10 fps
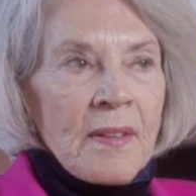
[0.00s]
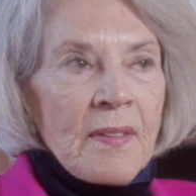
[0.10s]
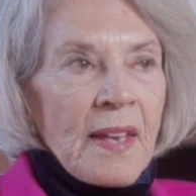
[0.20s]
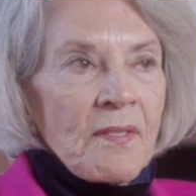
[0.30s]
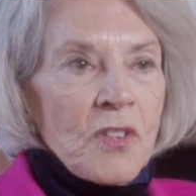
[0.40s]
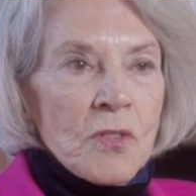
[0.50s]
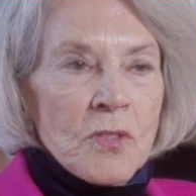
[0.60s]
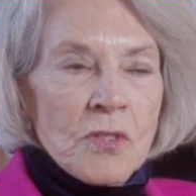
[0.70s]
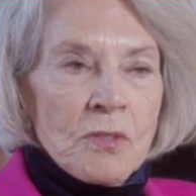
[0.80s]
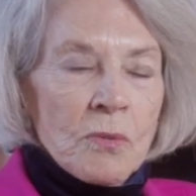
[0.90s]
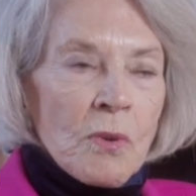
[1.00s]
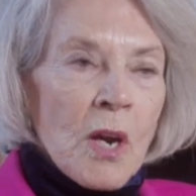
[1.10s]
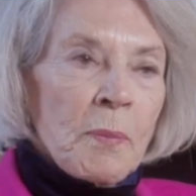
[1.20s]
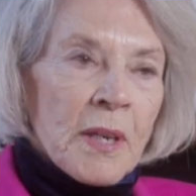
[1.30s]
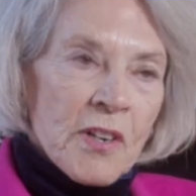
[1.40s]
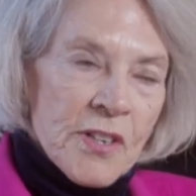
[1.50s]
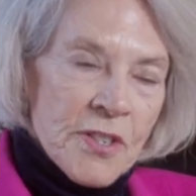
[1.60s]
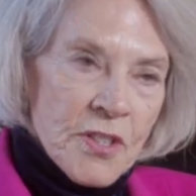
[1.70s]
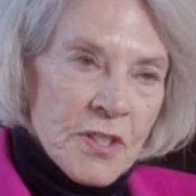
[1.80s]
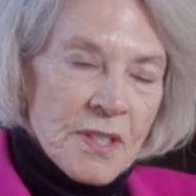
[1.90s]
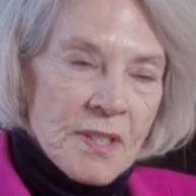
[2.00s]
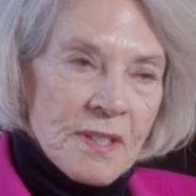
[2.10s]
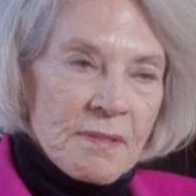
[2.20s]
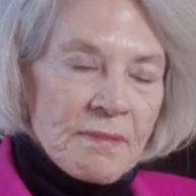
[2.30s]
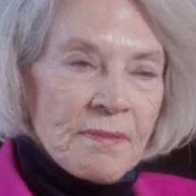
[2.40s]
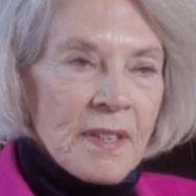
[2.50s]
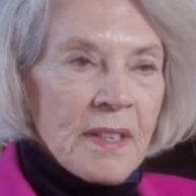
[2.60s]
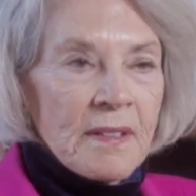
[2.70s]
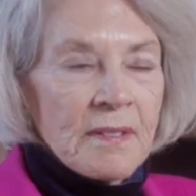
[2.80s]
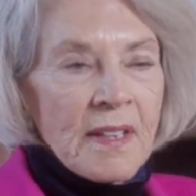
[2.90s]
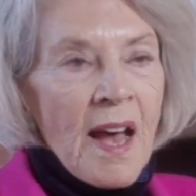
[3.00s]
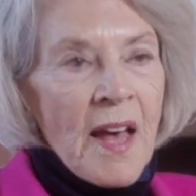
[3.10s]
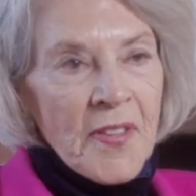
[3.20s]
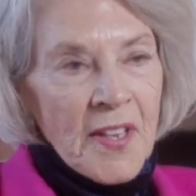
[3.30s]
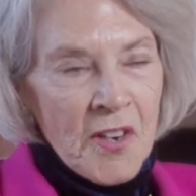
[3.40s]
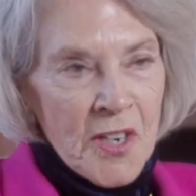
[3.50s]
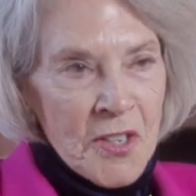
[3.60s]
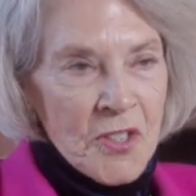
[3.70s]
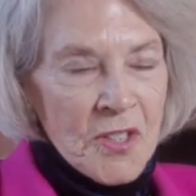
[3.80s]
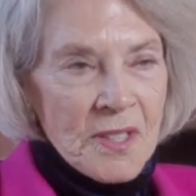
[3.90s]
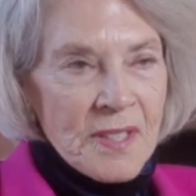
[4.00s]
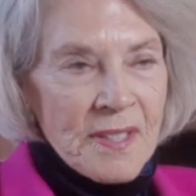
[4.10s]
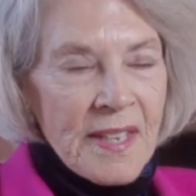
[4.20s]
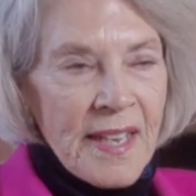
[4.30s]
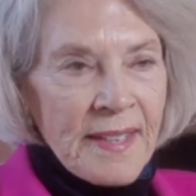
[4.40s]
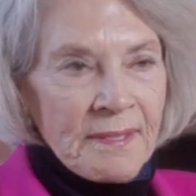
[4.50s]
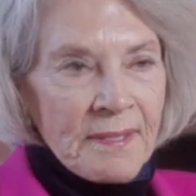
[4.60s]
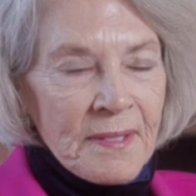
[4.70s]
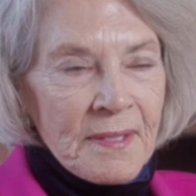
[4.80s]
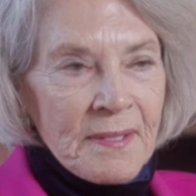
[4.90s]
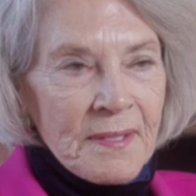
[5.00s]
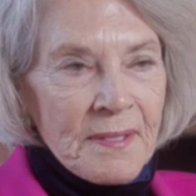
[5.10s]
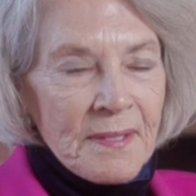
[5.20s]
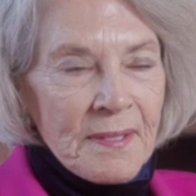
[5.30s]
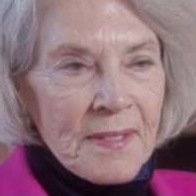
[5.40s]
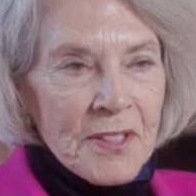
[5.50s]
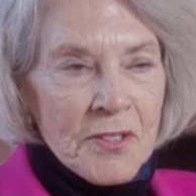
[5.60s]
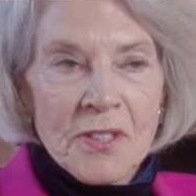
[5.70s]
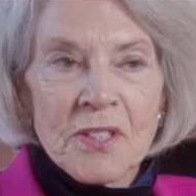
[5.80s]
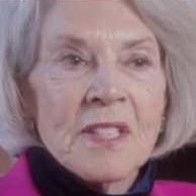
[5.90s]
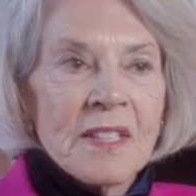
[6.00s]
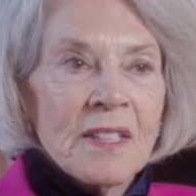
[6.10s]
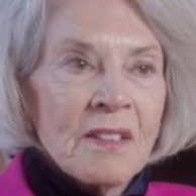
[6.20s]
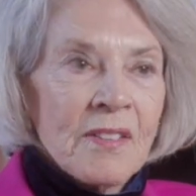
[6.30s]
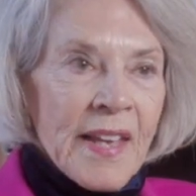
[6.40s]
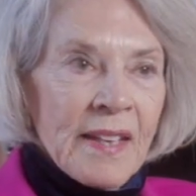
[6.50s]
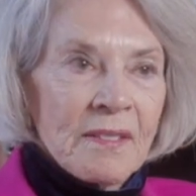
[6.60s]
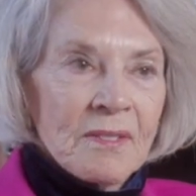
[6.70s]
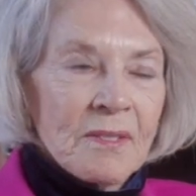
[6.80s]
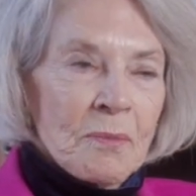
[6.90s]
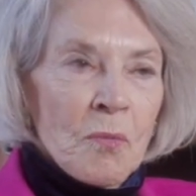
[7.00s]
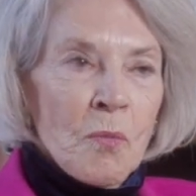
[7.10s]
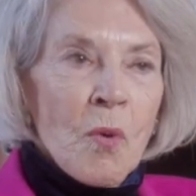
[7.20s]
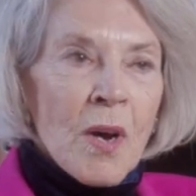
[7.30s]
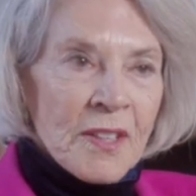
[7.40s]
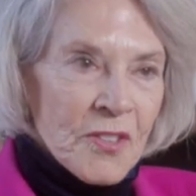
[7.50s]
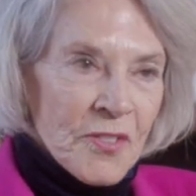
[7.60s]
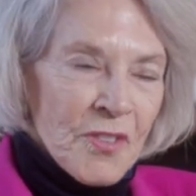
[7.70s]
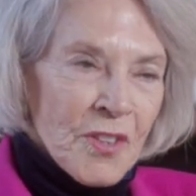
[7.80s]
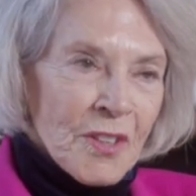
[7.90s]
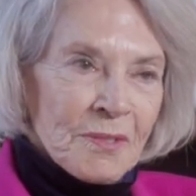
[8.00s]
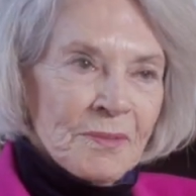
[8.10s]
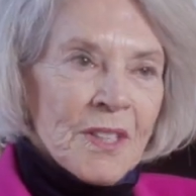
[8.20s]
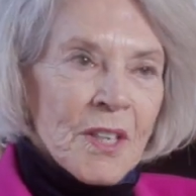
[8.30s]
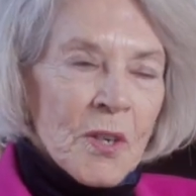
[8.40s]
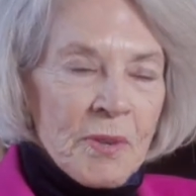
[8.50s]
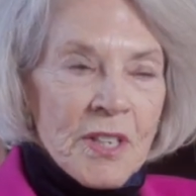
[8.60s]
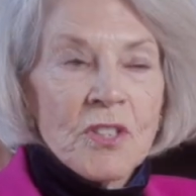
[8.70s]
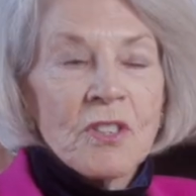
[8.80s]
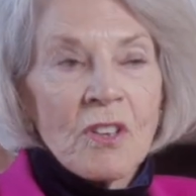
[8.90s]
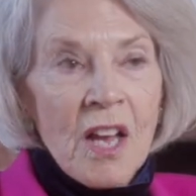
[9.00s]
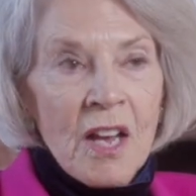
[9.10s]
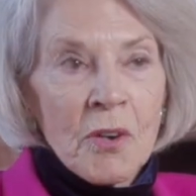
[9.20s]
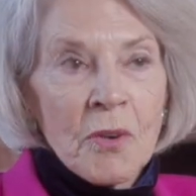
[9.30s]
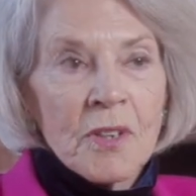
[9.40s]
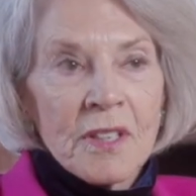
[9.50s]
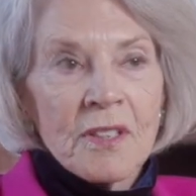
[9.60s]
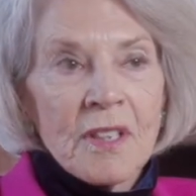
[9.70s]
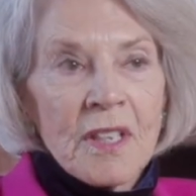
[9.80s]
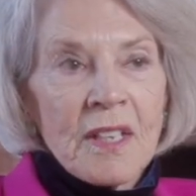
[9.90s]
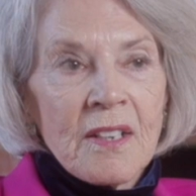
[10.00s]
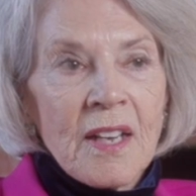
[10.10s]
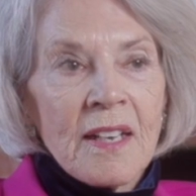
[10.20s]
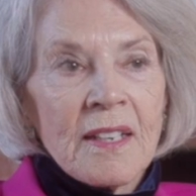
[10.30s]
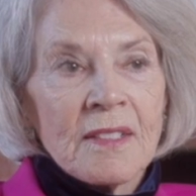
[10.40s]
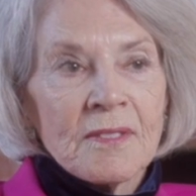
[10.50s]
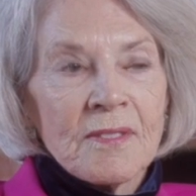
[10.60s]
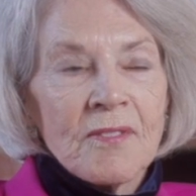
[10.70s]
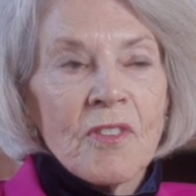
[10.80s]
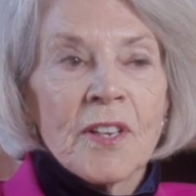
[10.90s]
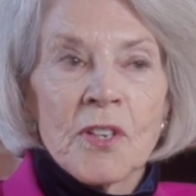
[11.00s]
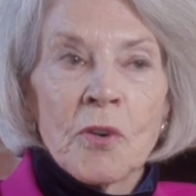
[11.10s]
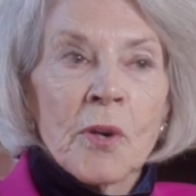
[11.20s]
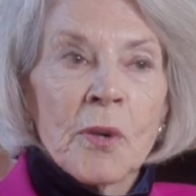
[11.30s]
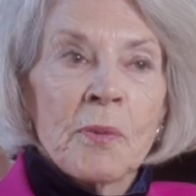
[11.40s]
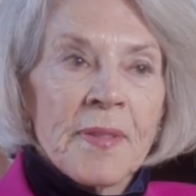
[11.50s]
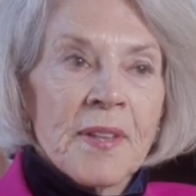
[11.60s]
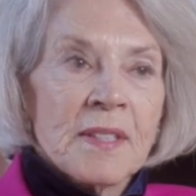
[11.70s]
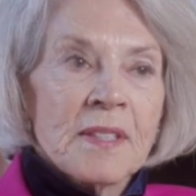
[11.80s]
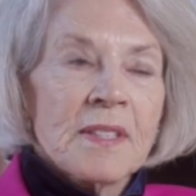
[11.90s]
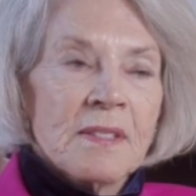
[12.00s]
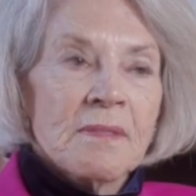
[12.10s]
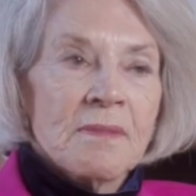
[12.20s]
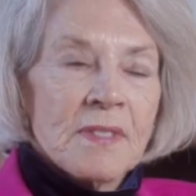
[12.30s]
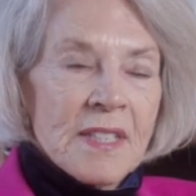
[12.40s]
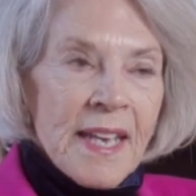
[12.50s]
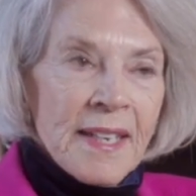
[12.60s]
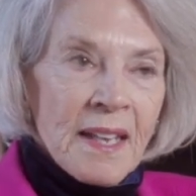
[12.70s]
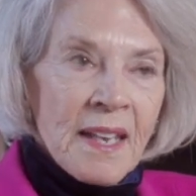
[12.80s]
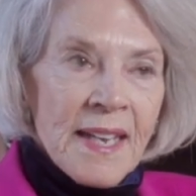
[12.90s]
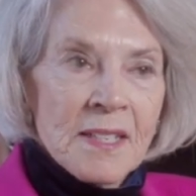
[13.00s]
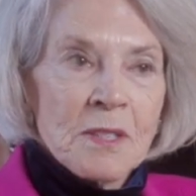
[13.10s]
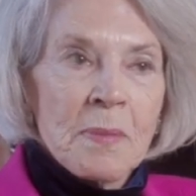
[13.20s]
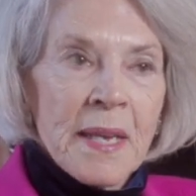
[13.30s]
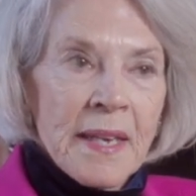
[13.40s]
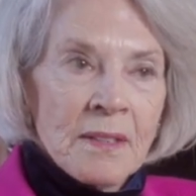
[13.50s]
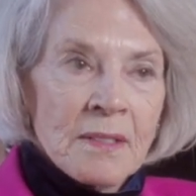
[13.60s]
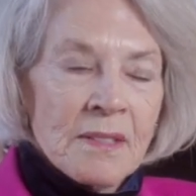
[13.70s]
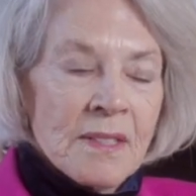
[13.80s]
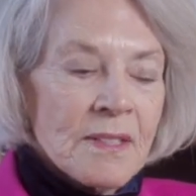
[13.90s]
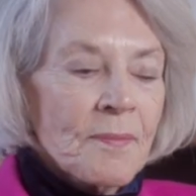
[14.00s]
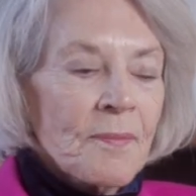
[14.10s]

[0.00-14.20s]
They've used Roman arches, Gothic arches, and there is still that wonderful original oak front door with its stained glass panels.